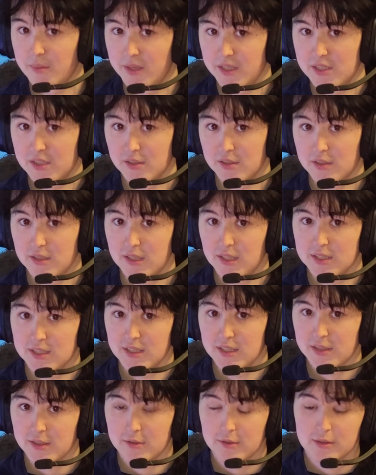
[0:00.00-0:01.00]
basically
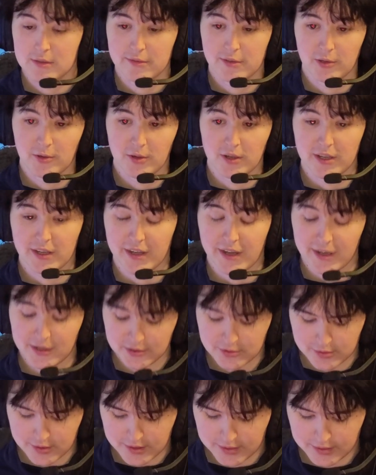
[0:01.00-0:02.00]
identical if you're on
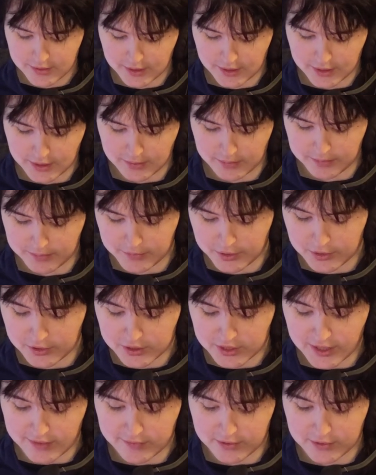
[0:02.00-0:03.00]
Android. You
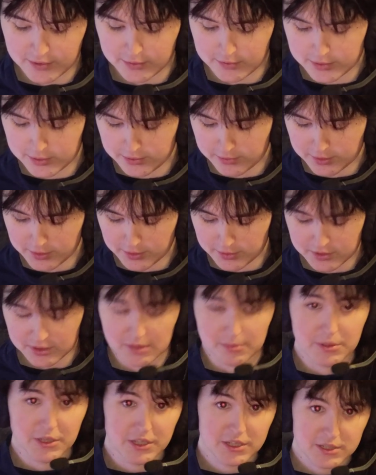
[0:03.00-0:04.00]
just have to know to go to
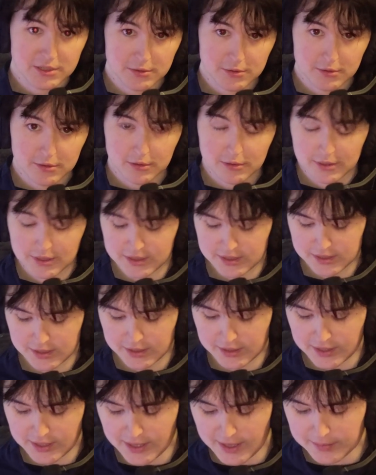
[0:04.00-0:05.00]
the Play Store
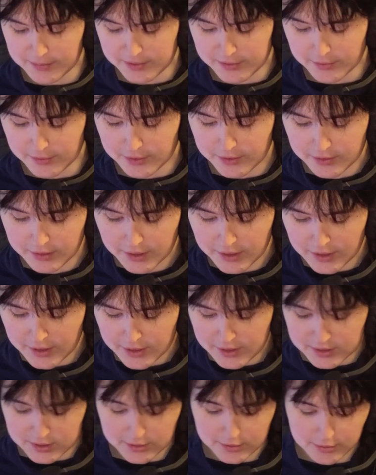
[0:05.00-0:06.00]
instead of the App Store.
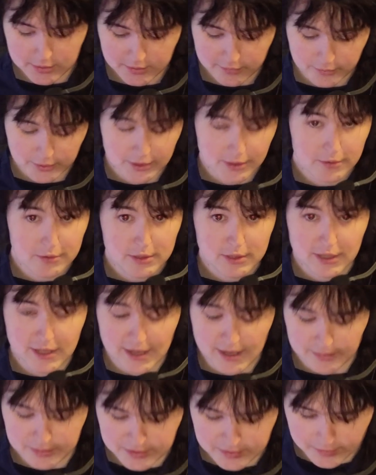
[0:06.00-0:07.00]
So if we go to the
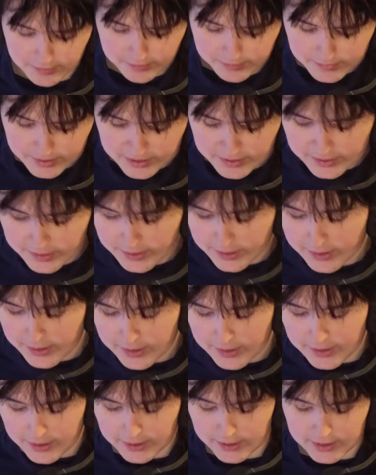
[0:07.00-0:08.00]
App Store,
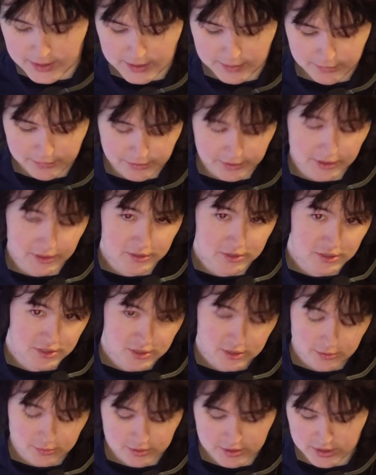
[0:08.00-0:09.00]
we
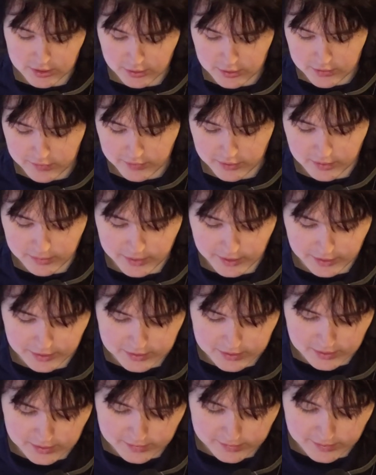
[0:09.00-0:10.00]
just do a search for the
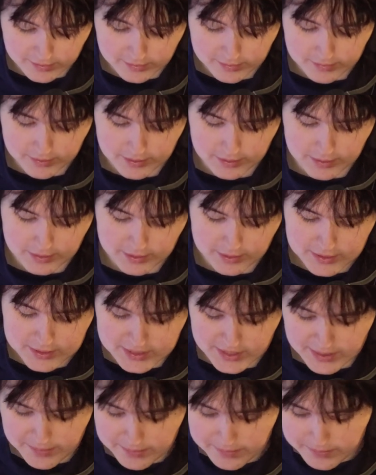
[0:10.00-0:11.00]
Microsoft Lens
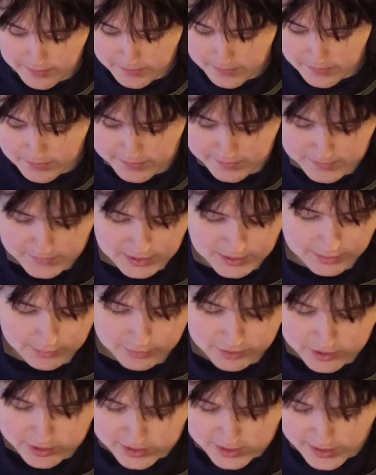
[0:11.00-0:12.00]
app, and
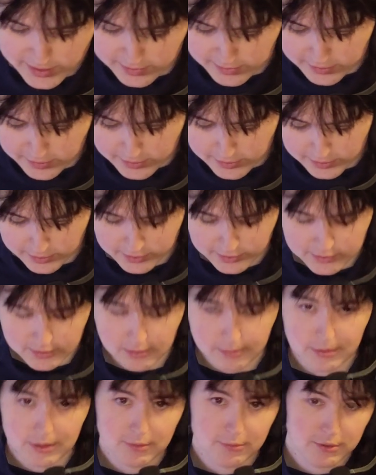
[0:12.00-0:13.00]
we just download it like you
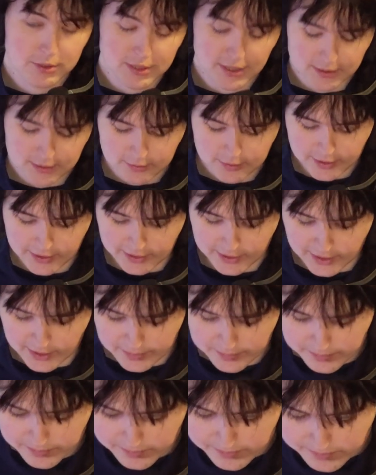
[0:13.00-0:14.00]
normally would download any app.